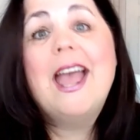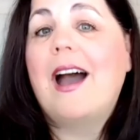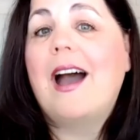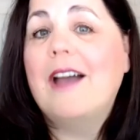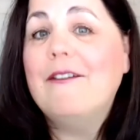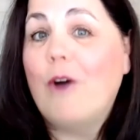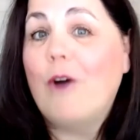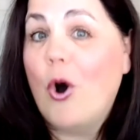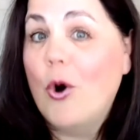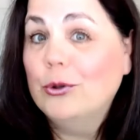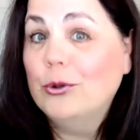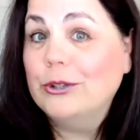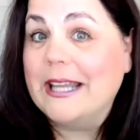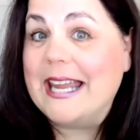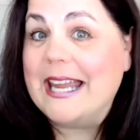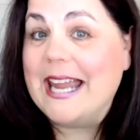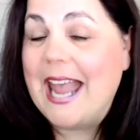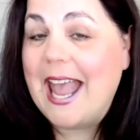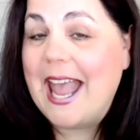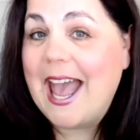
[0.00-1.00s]
I've
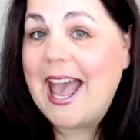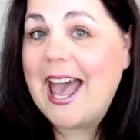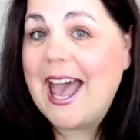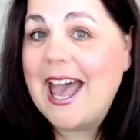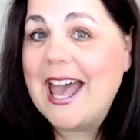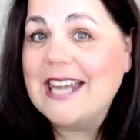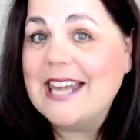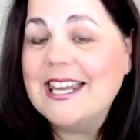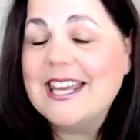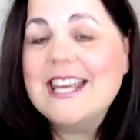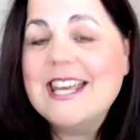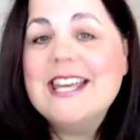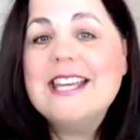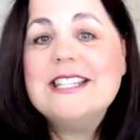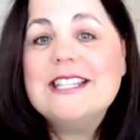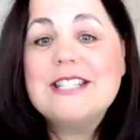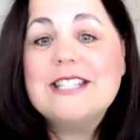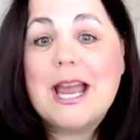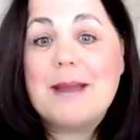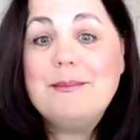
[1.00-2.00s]
only had
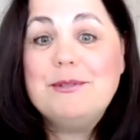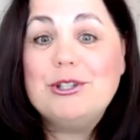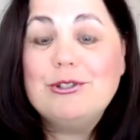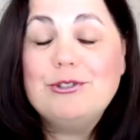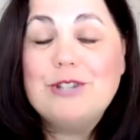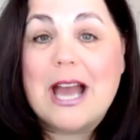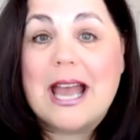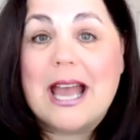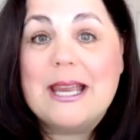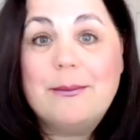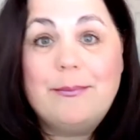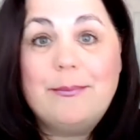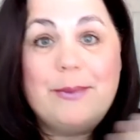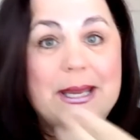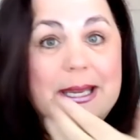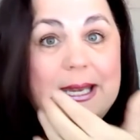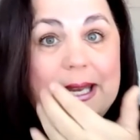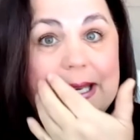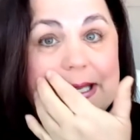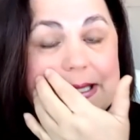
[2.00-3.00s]
type 2
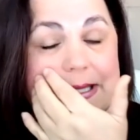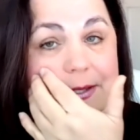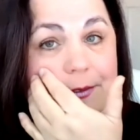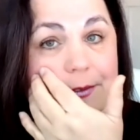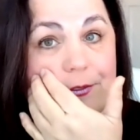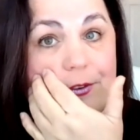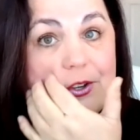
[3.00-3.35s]
diabetes